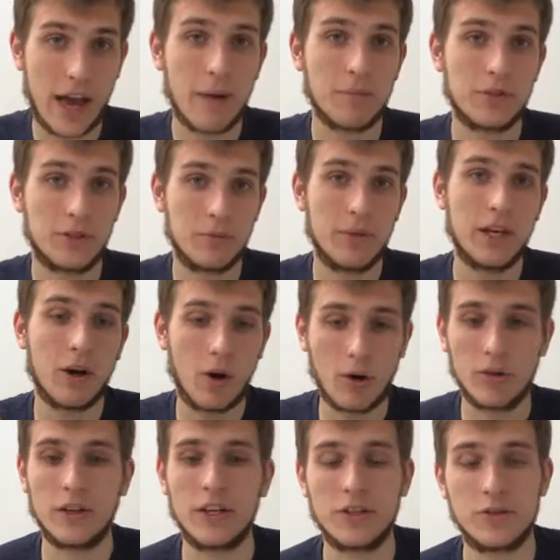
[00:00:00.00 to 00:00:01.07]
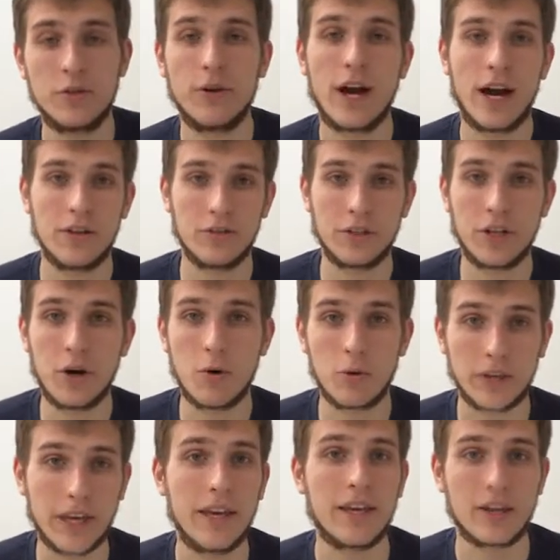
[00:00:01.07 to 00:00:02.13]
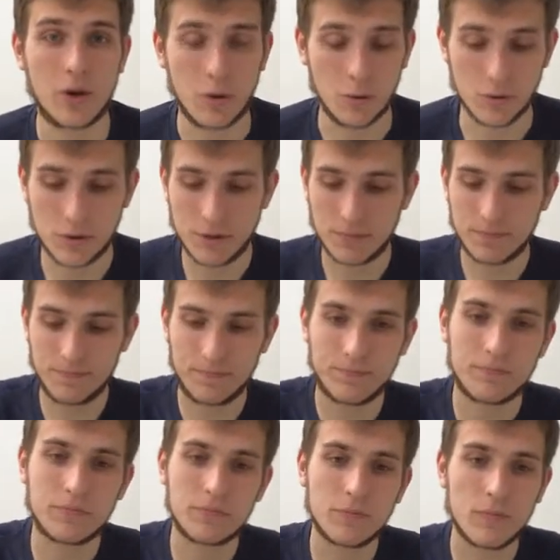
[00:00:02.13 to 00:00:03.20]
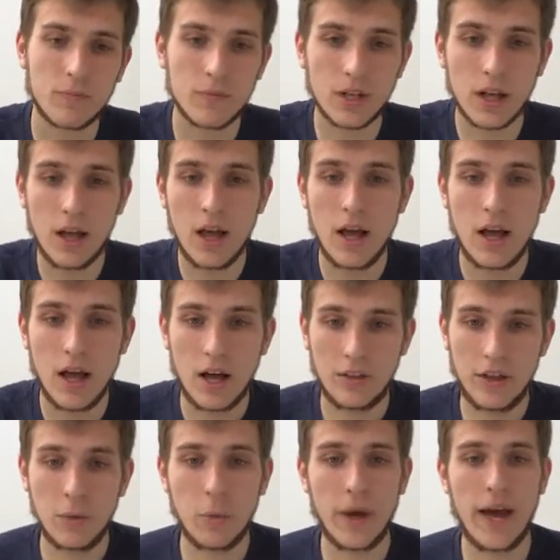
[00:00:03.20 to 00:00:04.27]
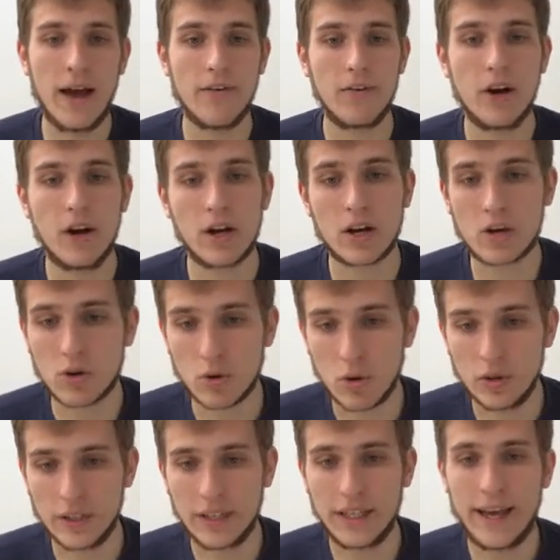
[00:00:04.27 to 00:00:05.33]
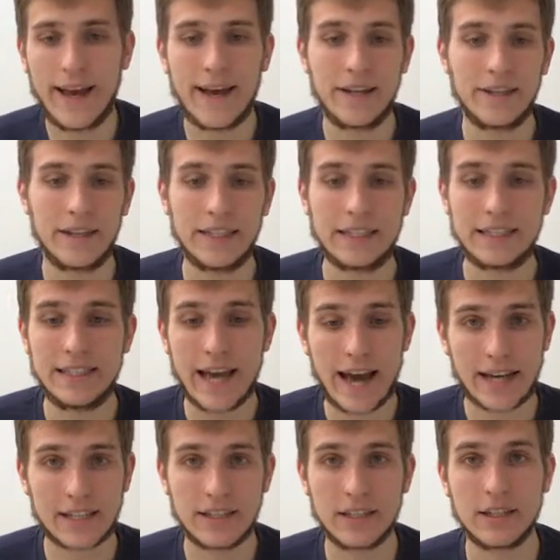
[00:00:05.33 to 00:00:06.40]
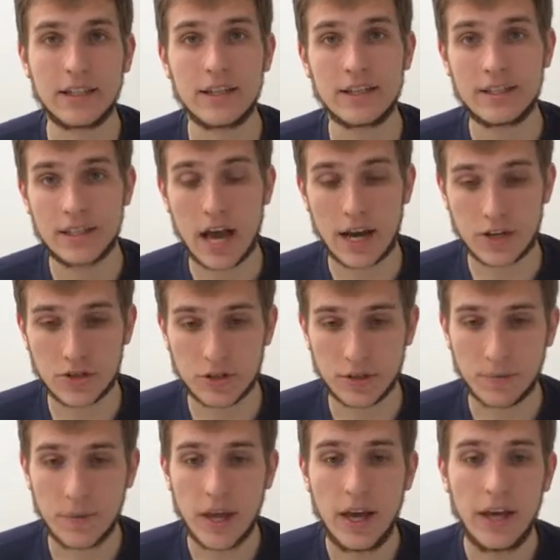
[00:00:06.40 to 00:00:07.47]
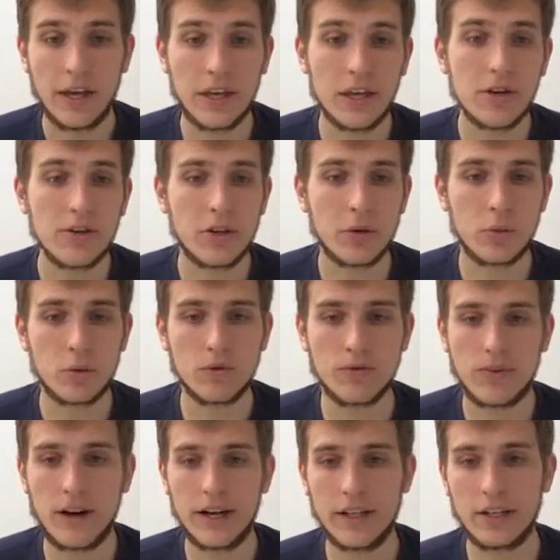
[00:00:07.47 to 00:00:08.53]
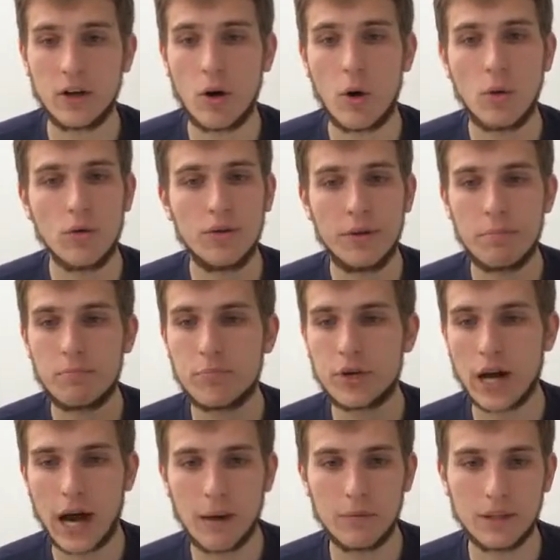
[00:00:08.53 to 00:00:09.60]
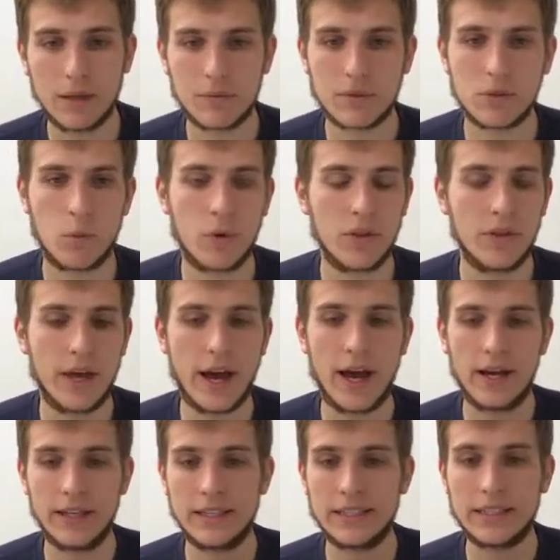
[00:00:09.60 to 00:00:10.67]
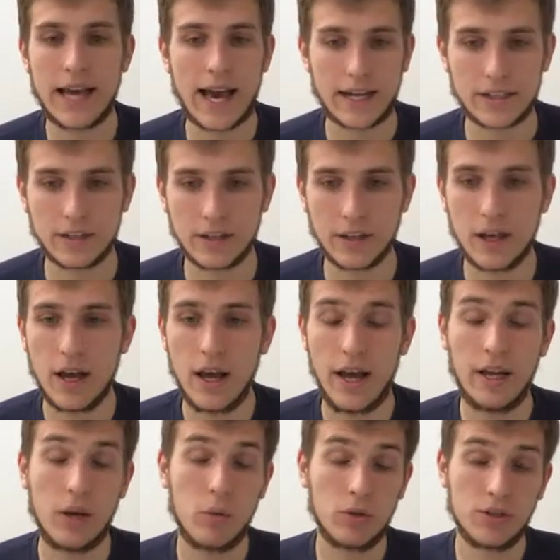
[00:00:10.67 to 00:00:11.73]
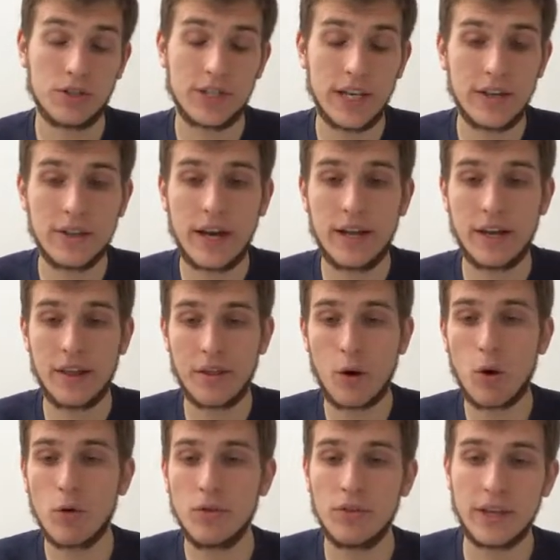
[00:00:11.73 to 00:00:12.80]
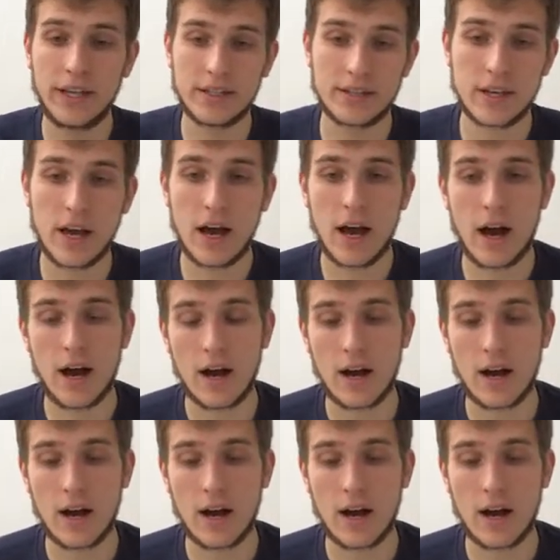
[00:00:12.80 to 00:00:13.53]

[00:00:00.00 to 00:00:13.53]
them to be only 200 OK codes. Then we have crawling and indexing section. Here you will find all the problems with the indexing. And I want to say that all these